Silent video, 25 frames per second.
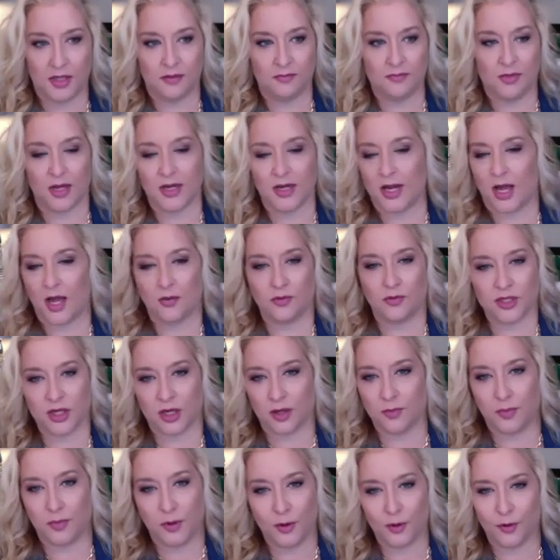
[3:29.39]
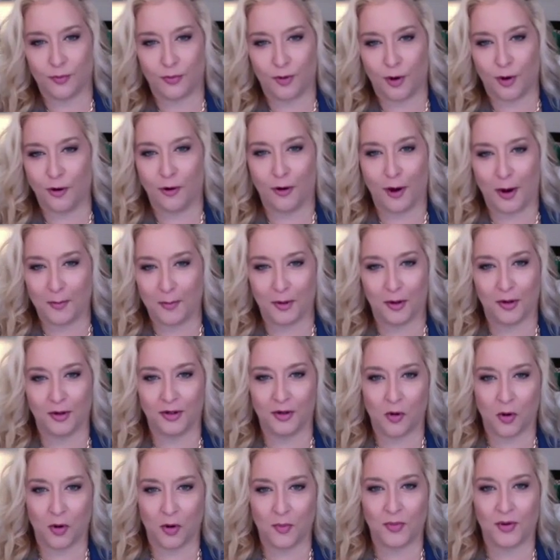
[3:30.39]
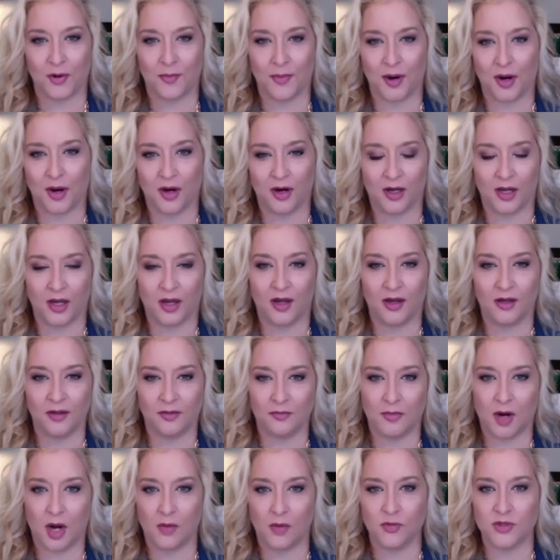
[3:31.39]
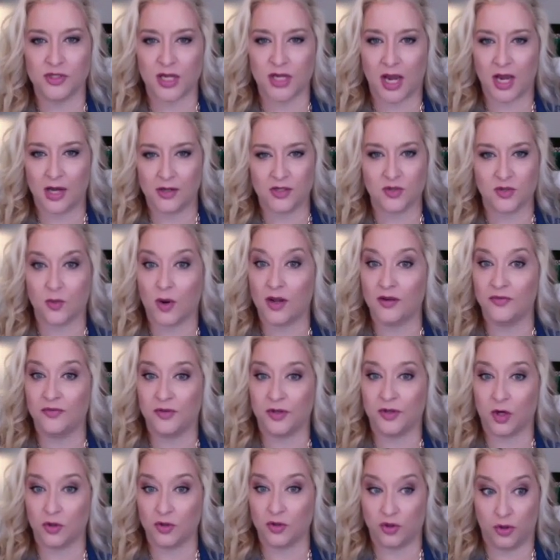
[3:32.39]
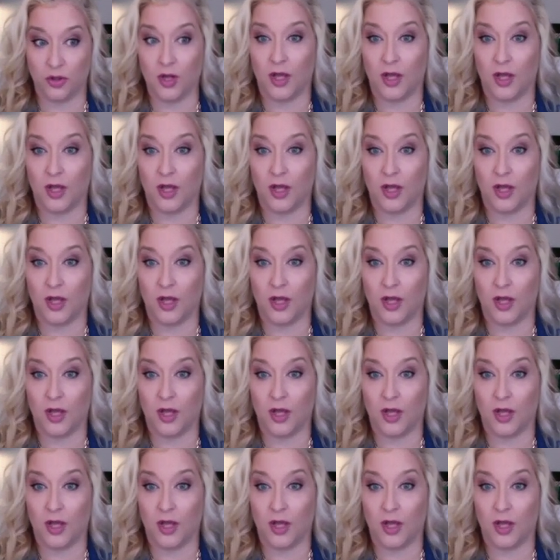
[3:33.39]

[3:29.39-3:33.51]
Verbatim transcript: and my dad was a computer programmer in corporate america and mom was a housewife and